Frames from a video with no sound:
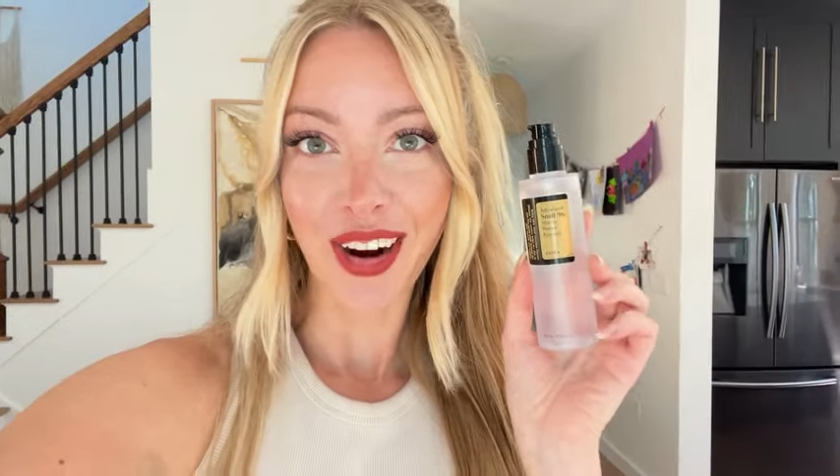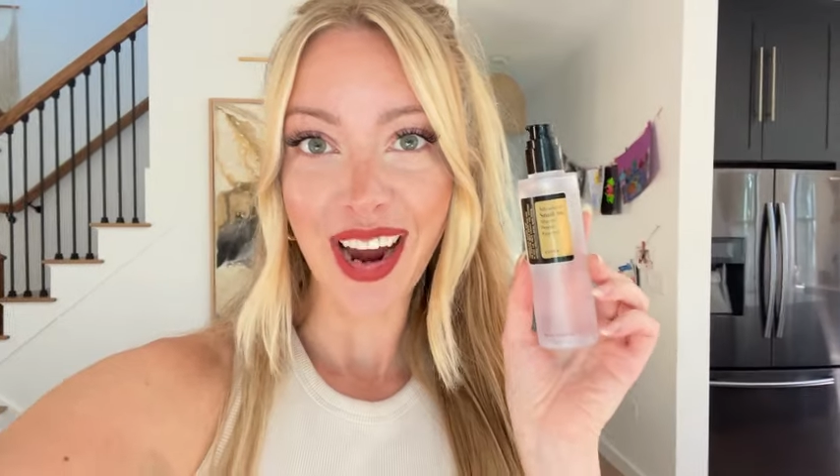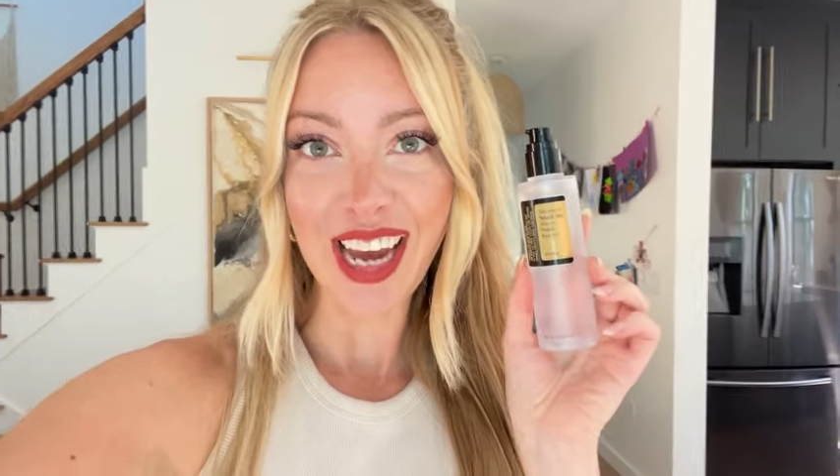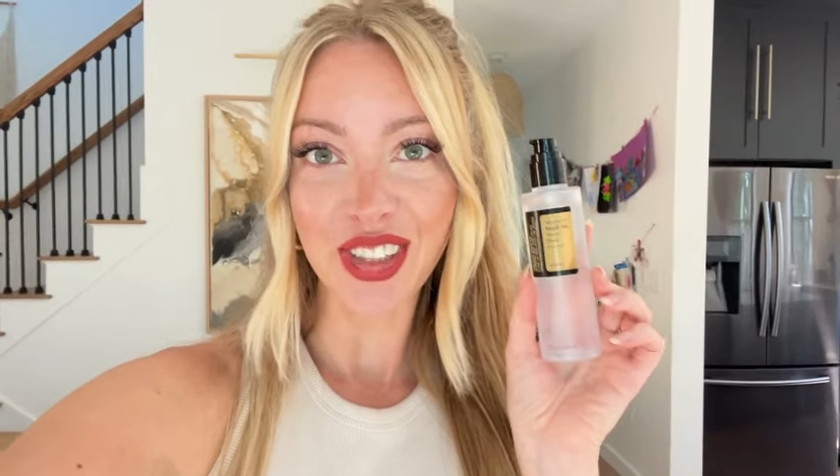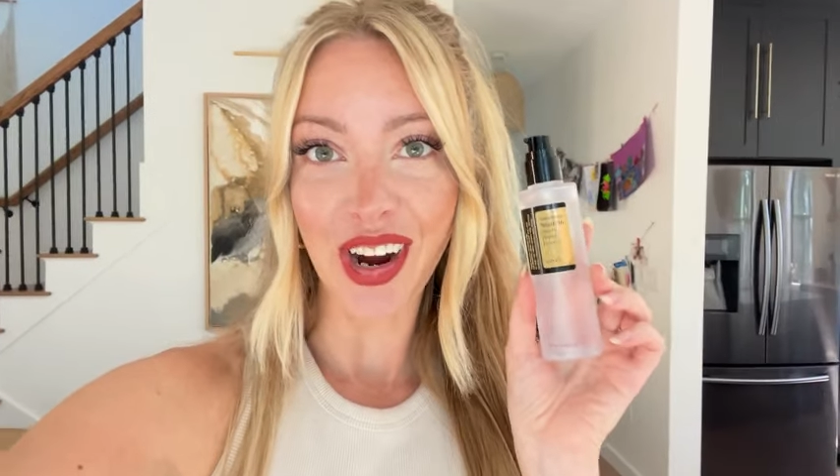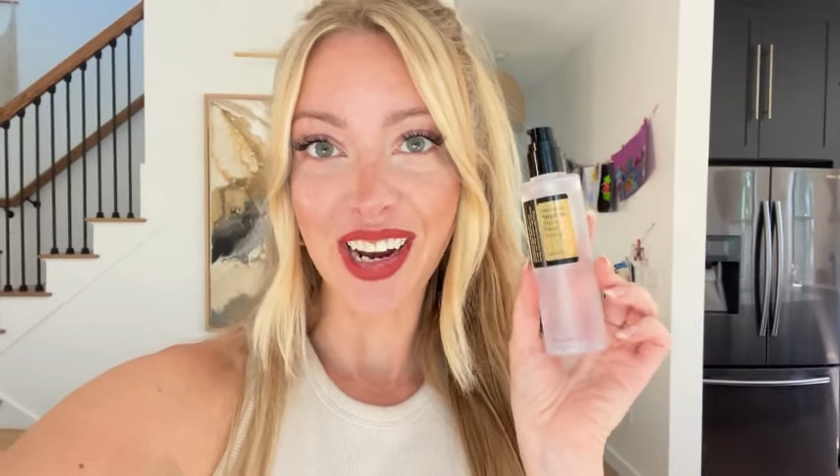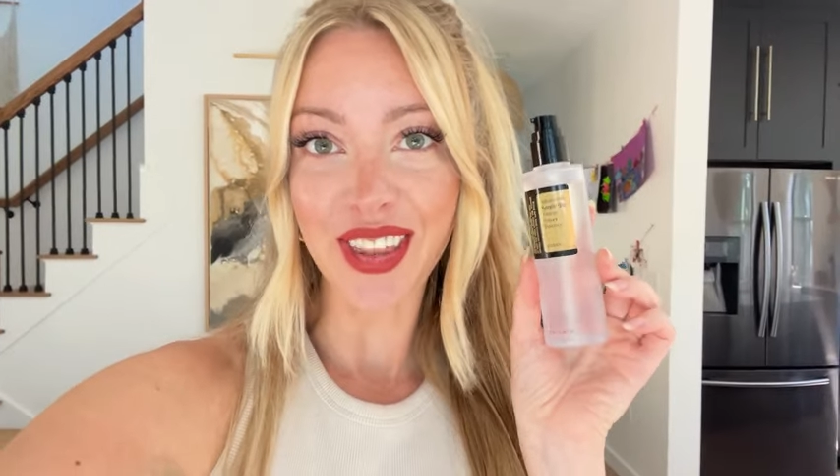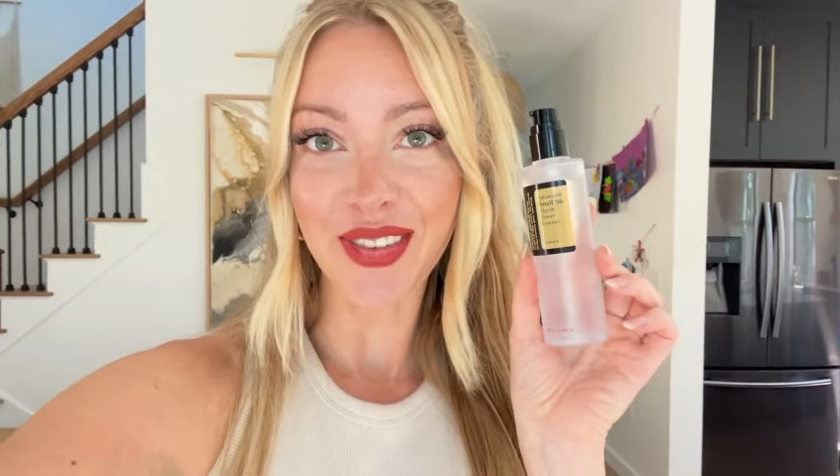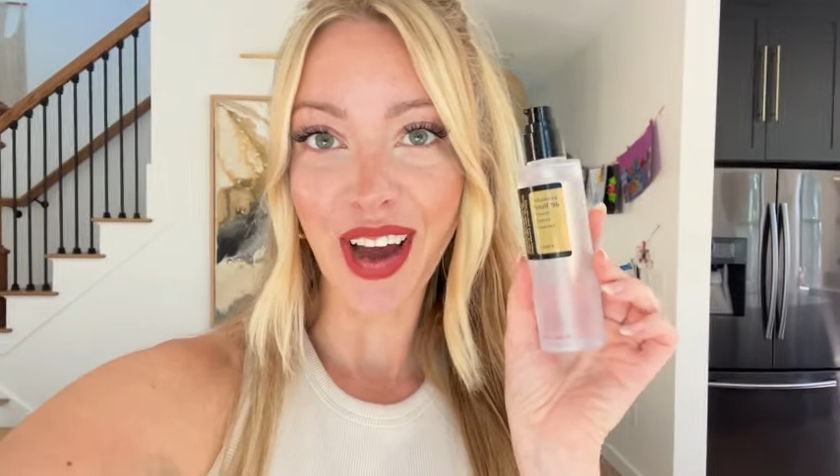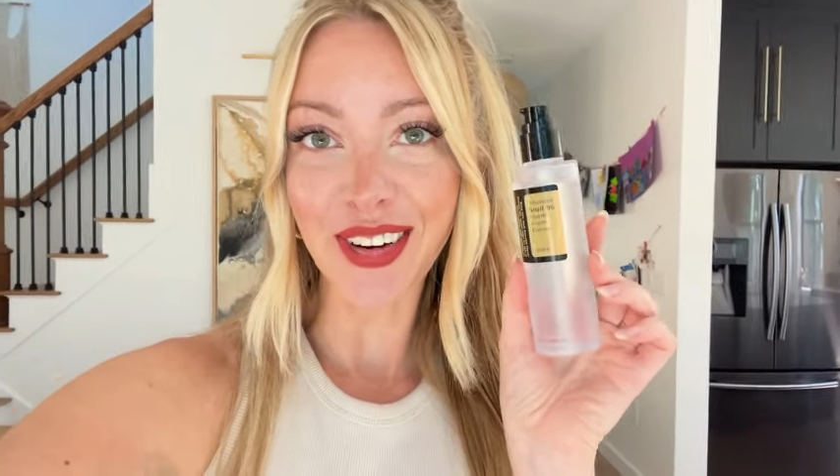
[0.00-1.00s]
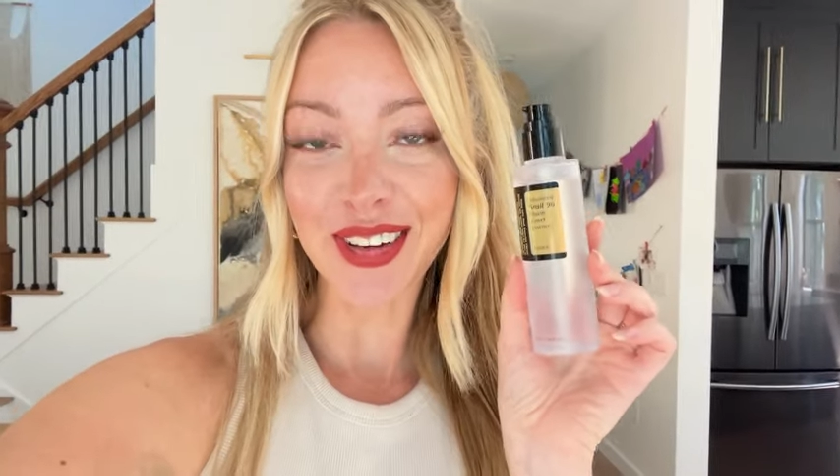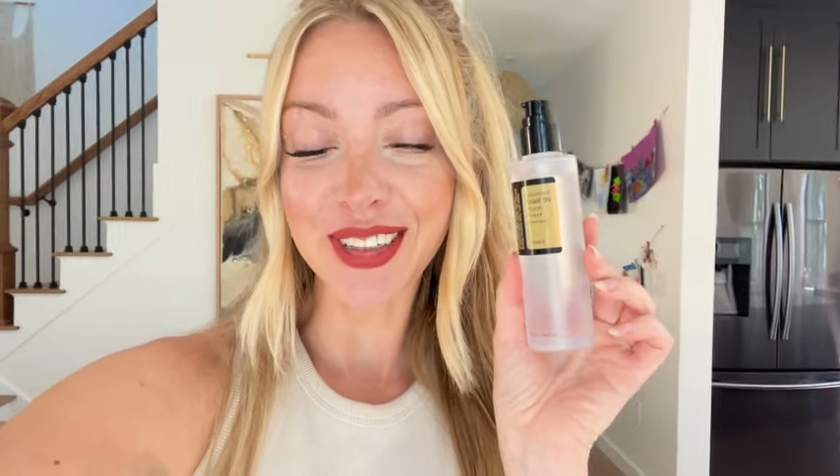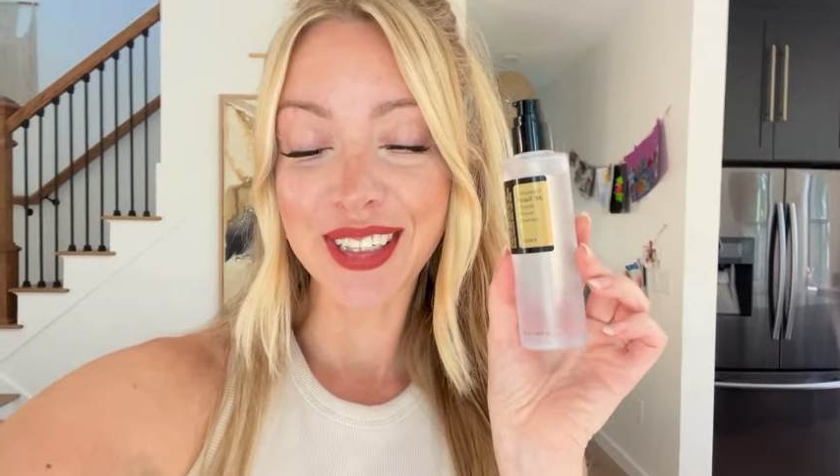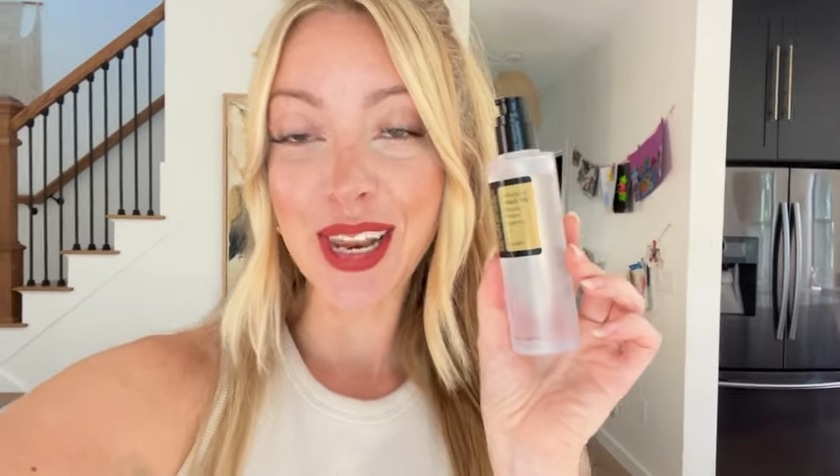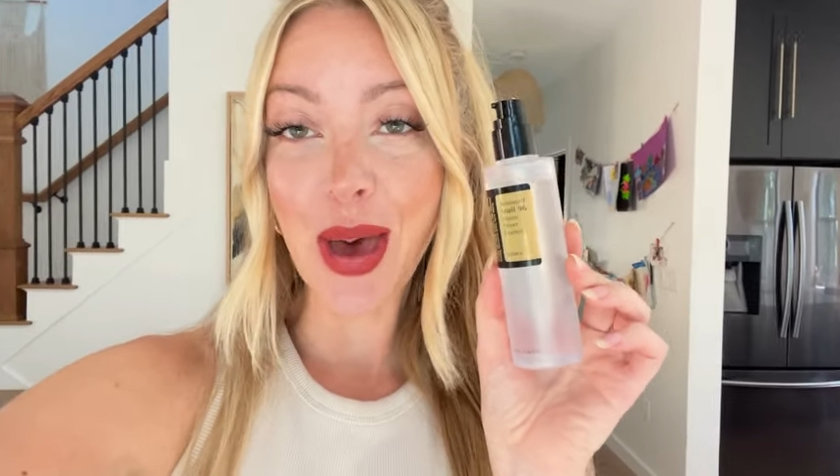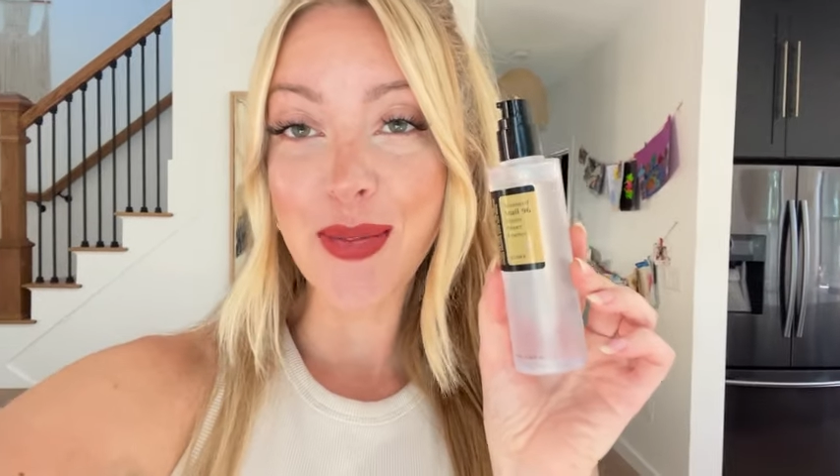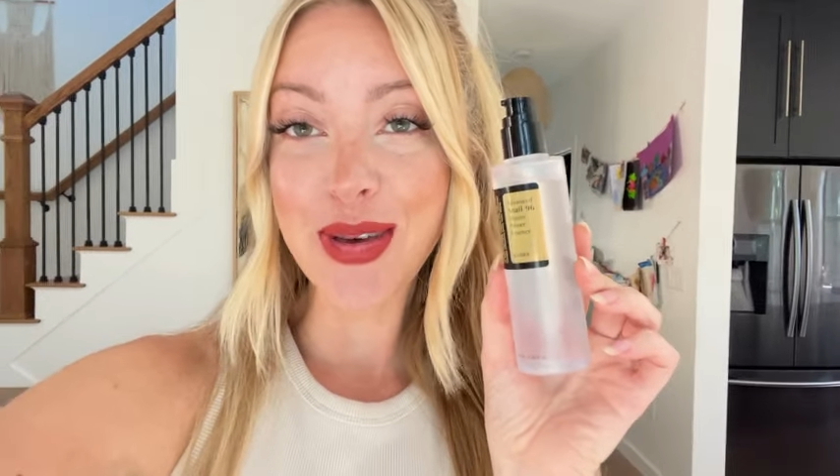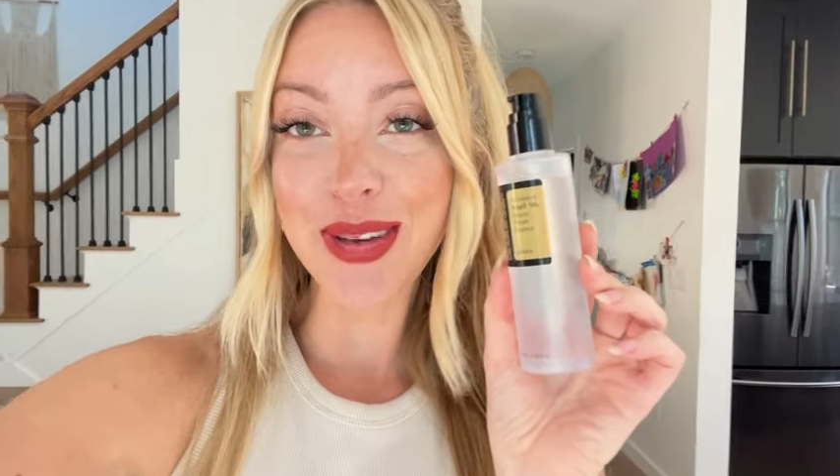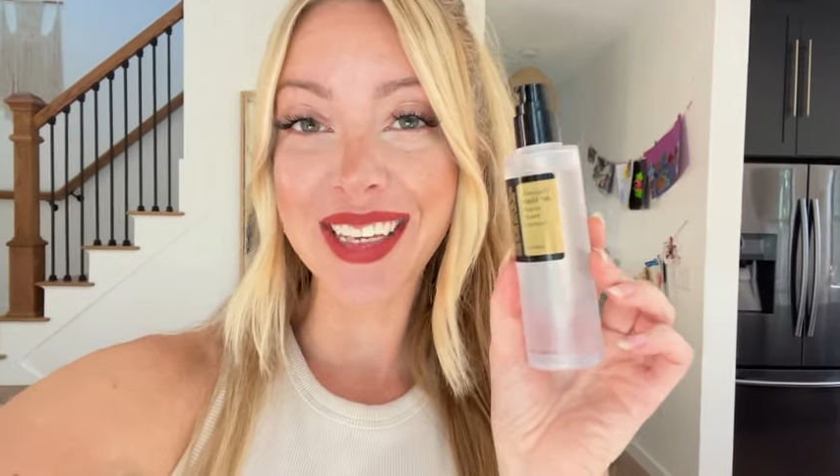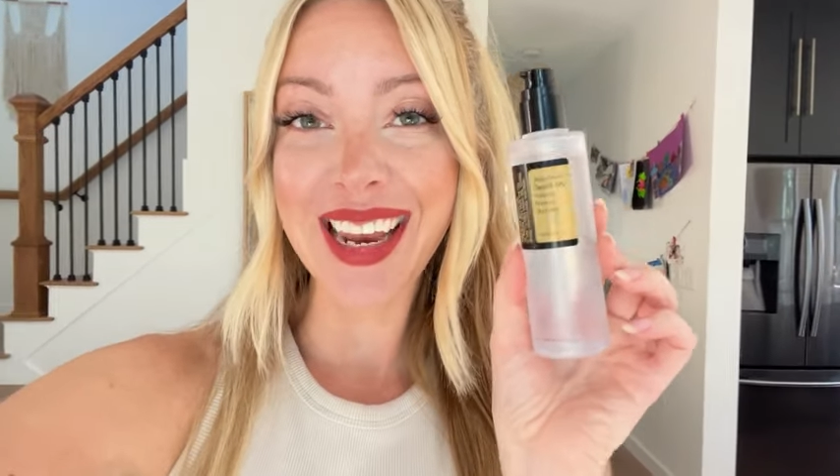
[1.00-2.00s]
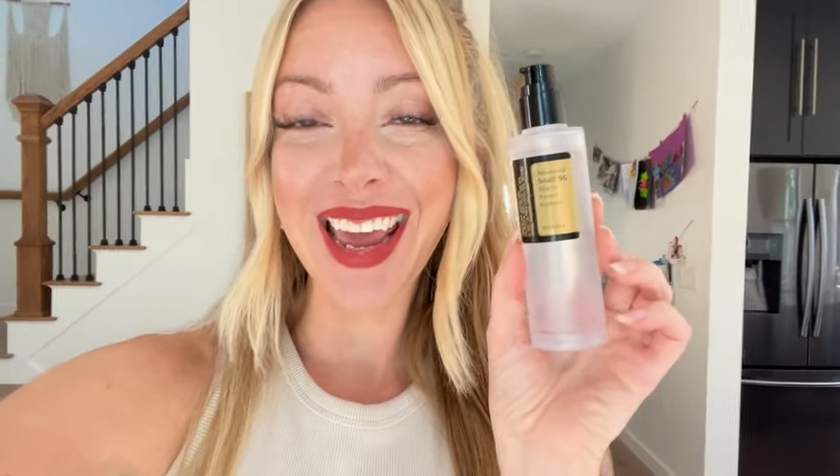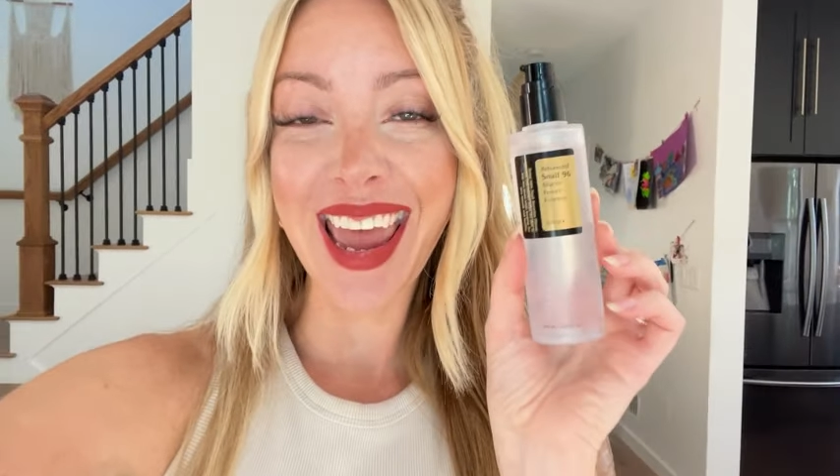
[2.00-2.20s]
I tried the viral snail mucin